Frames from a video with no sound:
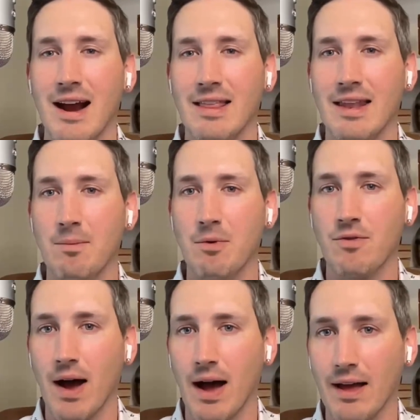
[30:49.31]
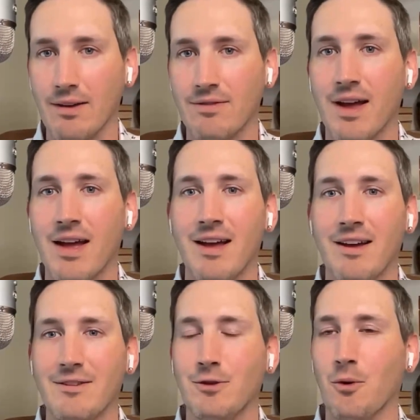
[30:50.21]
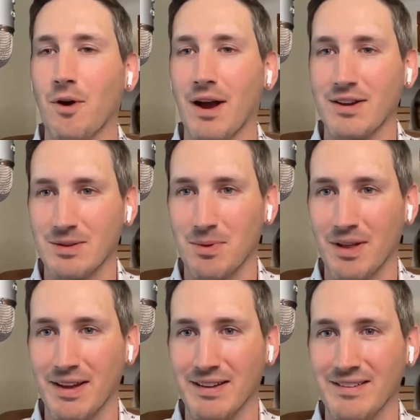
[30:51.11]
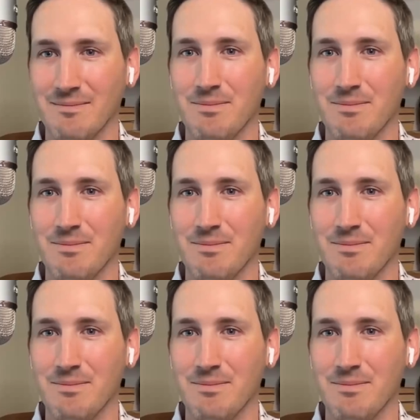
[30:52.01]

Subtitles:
And then number 5, don't crash the plane.